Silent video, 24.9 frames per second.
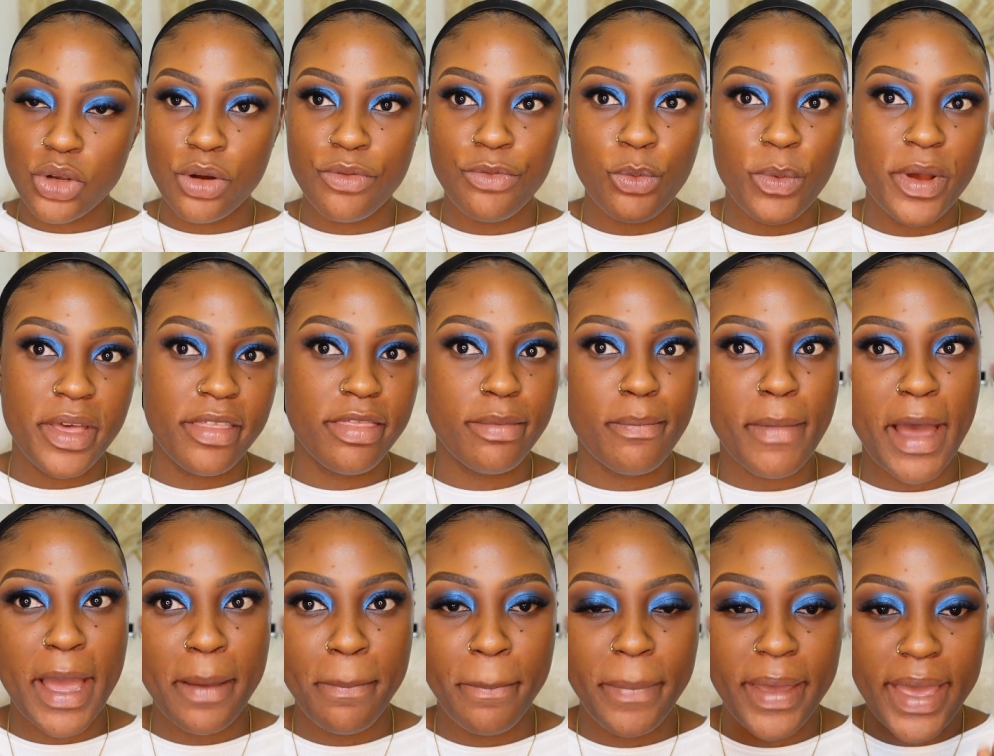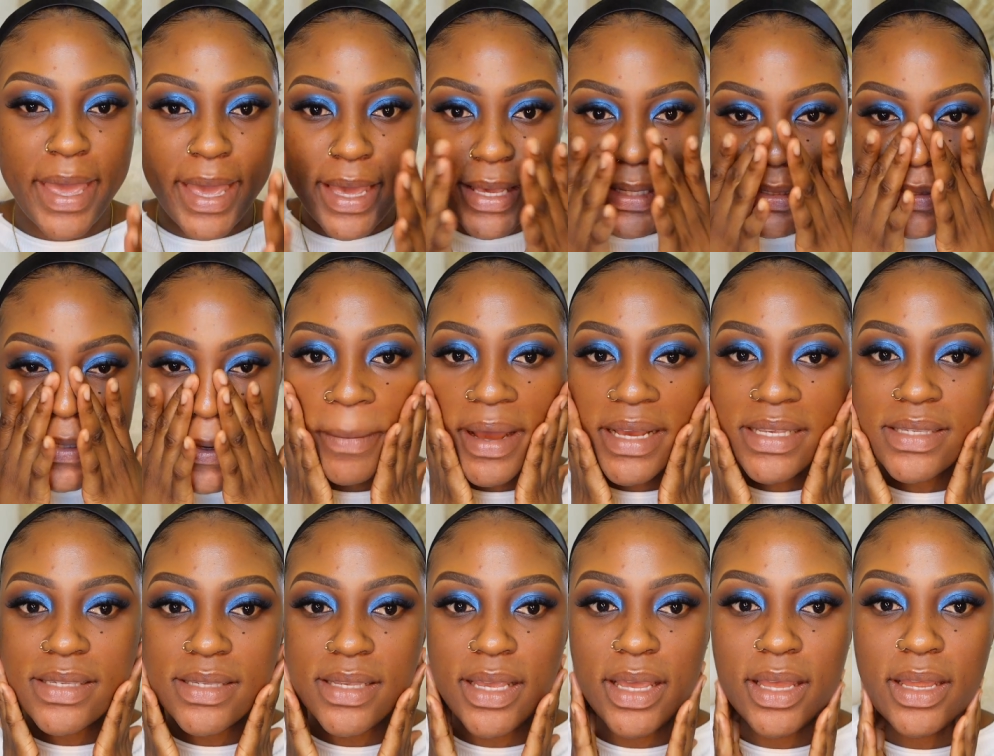off with my base. My
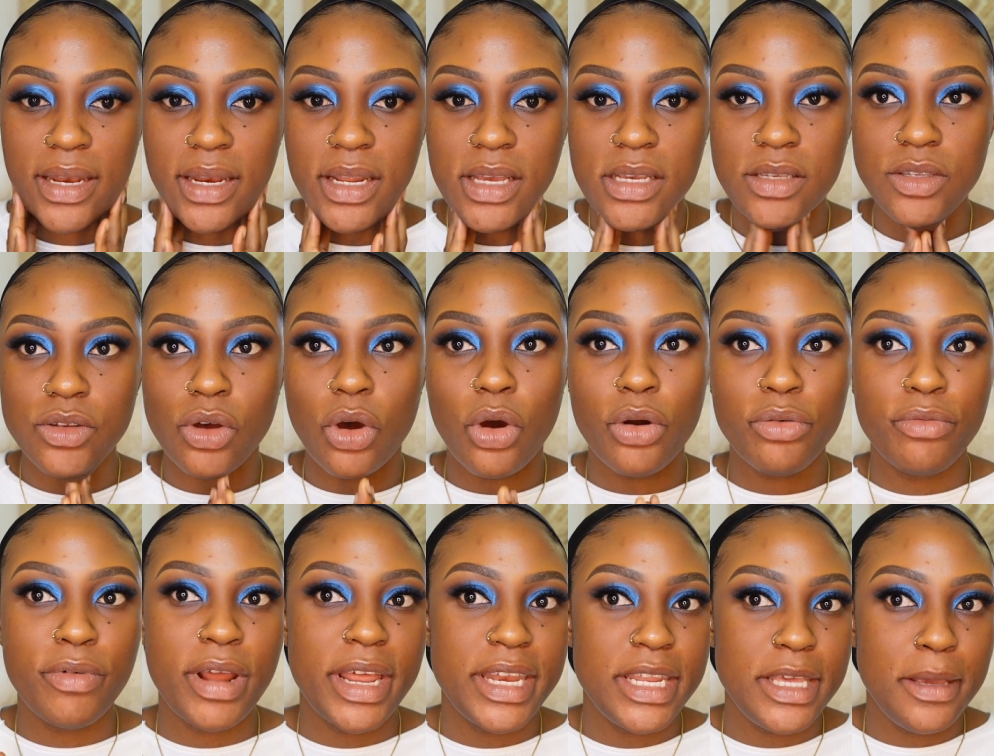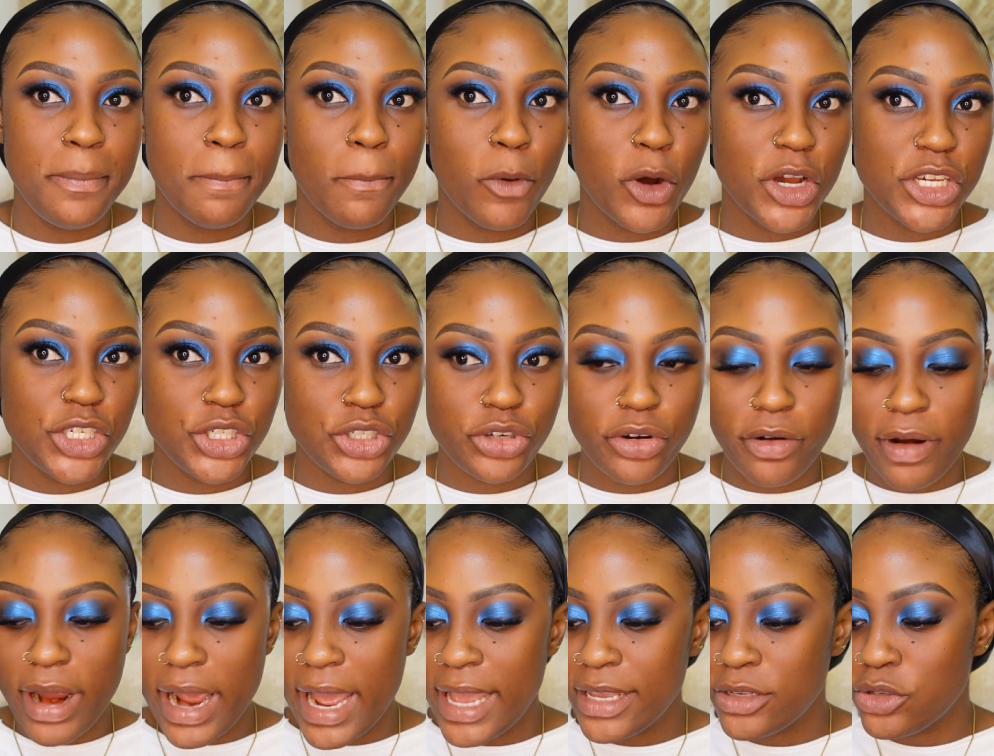skin is already
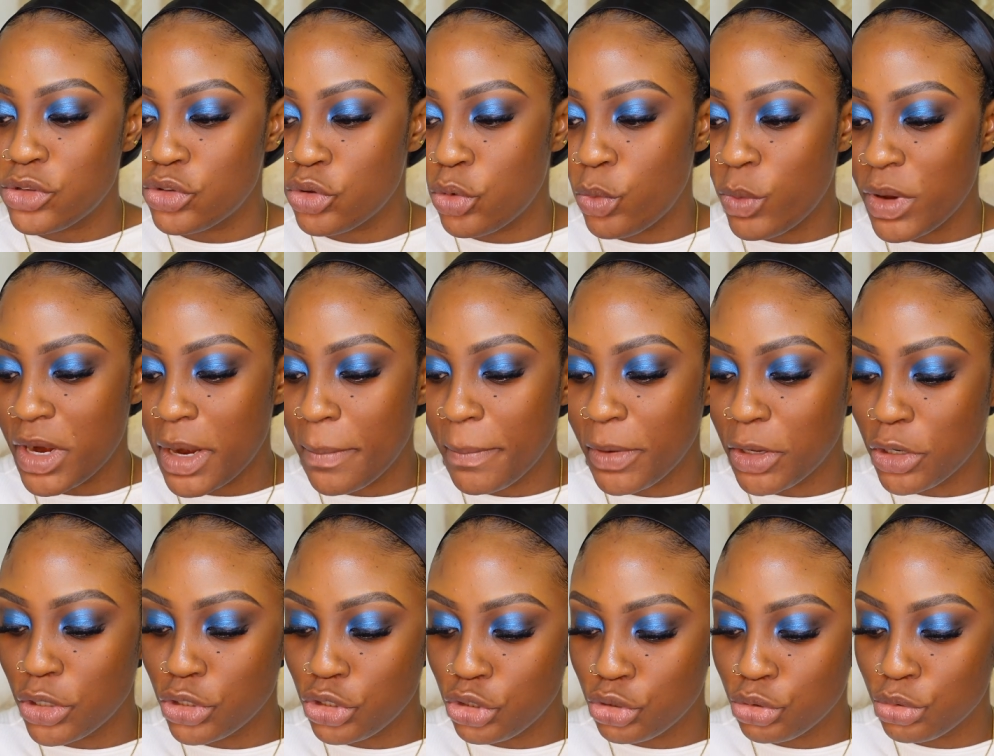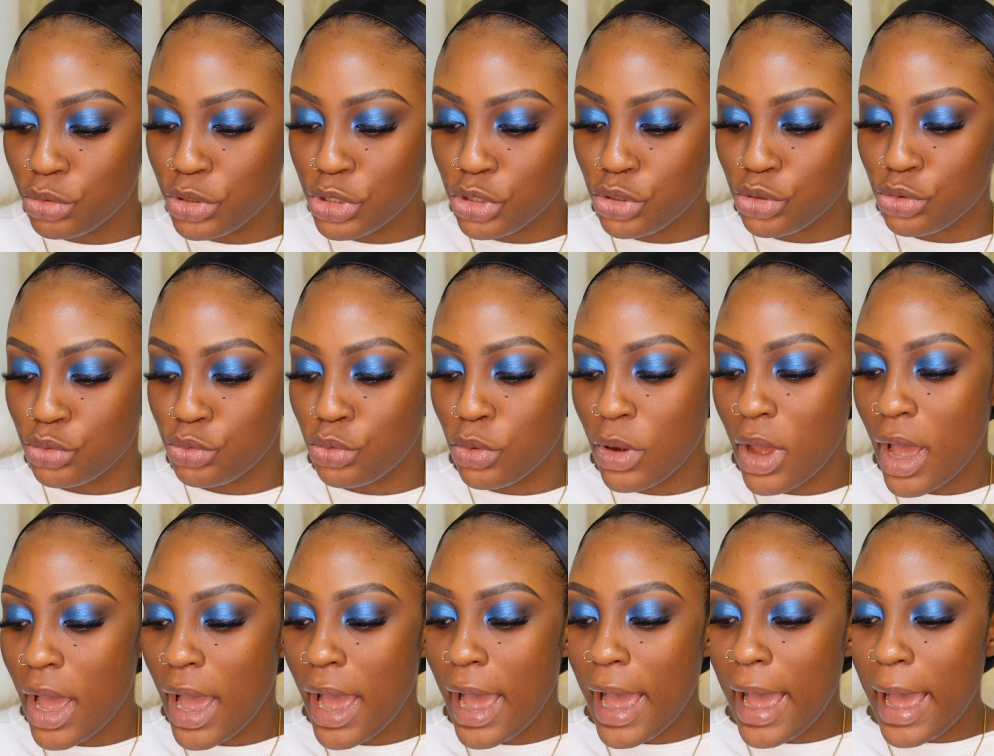moisturized, so what I'm gonna do is to
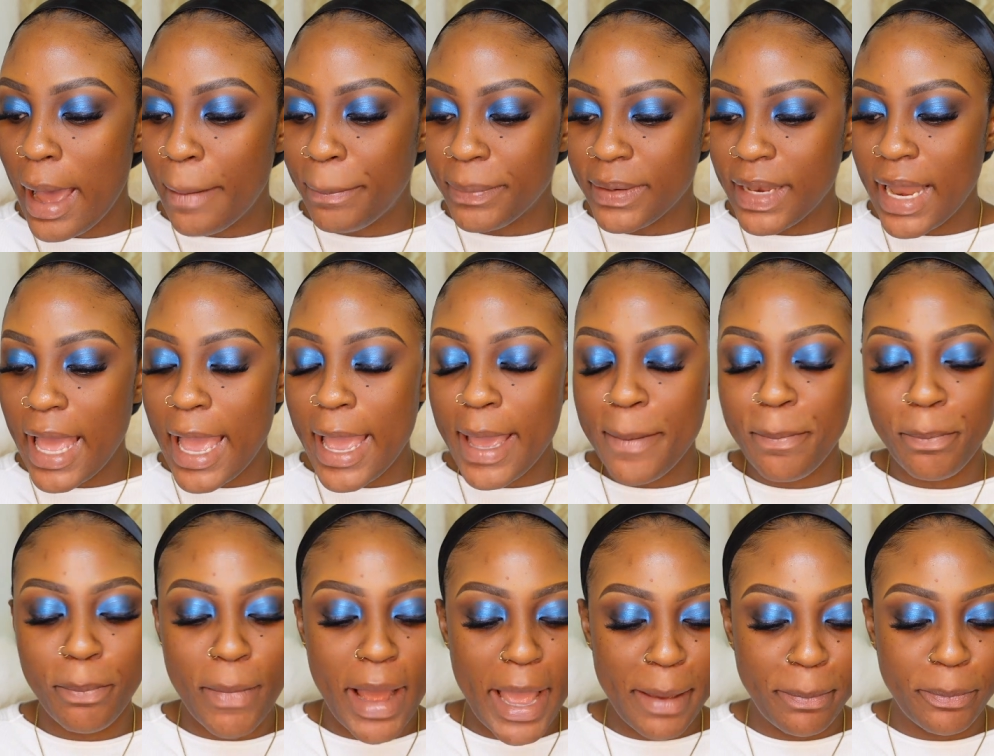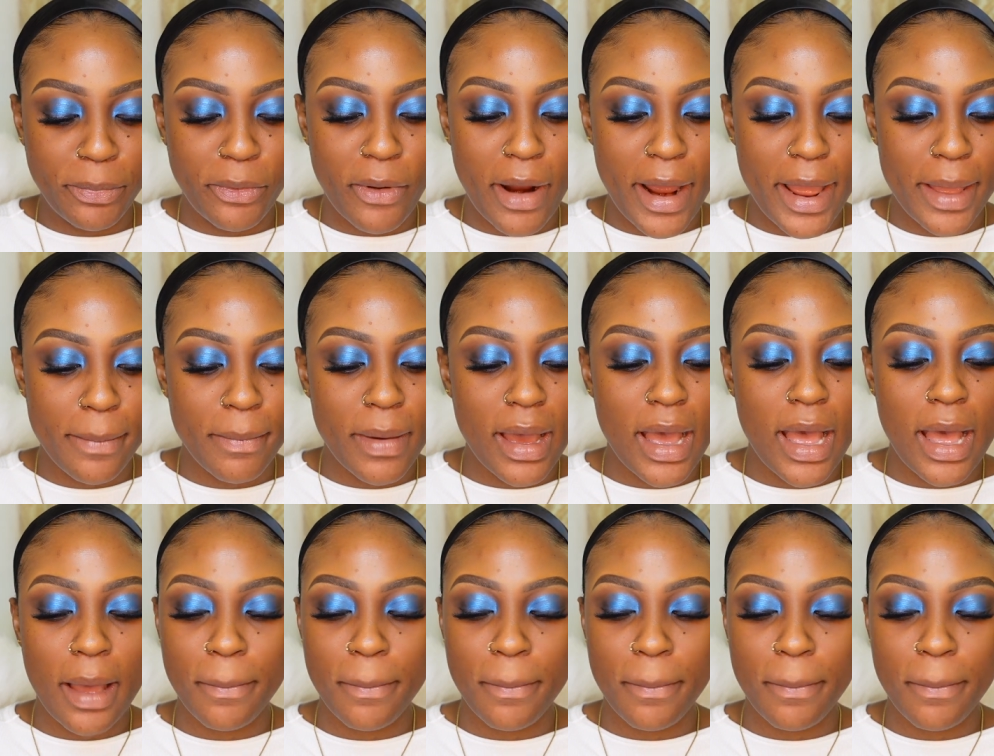apply my primer.